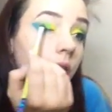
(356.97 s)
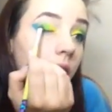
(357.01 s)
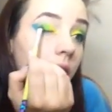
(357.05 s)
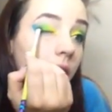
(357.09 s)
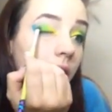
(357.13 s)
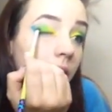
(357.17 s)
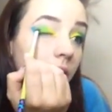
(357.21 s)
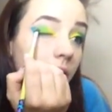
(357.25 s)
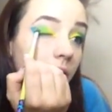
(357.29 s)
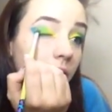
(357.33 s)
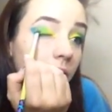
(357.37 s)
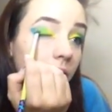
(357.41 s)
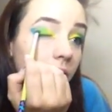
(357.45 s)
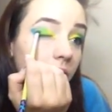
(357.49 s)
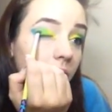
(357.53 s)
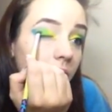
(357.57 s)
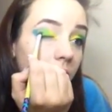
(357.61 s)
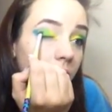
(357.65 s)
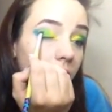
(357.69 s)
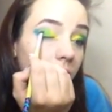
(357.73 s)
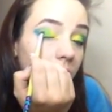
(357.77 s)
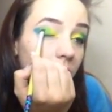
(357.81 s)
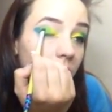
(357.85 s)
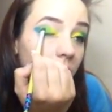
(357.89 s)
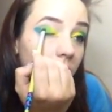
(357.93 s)
and
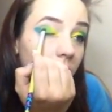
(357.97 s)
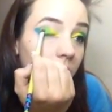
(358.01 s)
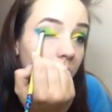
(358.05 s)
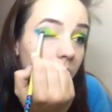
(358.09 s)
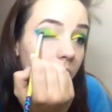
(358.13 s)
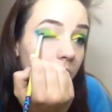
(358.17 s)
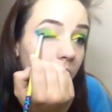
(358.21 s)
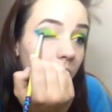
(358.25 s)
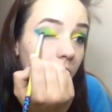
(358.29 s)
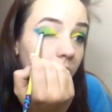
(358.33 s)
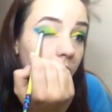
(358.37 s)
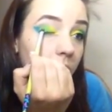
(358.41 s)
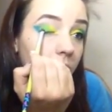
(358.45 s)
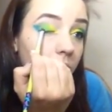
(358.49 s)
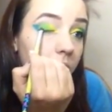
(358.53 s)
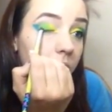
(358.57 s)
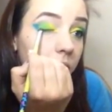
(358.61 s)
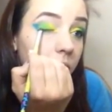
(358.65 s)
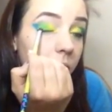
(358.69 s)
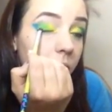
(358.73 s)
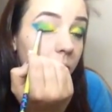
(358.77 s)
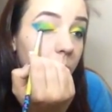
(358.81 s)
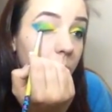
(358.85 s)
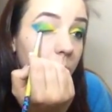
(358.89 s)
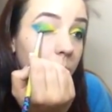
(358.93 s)
kind of
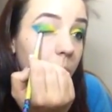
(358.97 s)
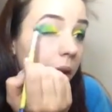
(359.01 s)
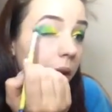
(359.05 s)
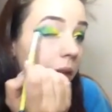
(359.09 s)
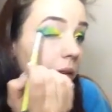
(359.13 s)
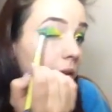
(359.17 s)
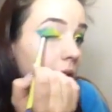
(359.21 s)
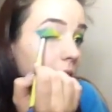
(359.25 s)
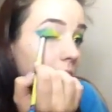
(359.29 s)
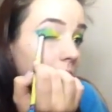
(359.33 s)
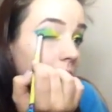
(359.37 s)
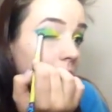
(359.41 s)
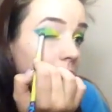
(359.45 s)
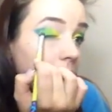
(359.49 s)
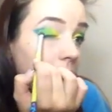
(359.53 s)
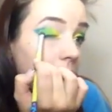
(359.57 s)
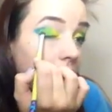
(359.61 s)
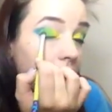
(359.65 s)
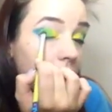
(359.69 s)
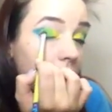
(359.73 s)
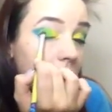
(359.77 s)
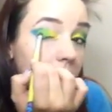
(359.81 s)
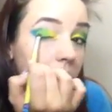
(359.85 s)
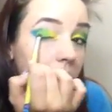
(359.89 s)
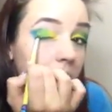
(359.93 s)
buffer that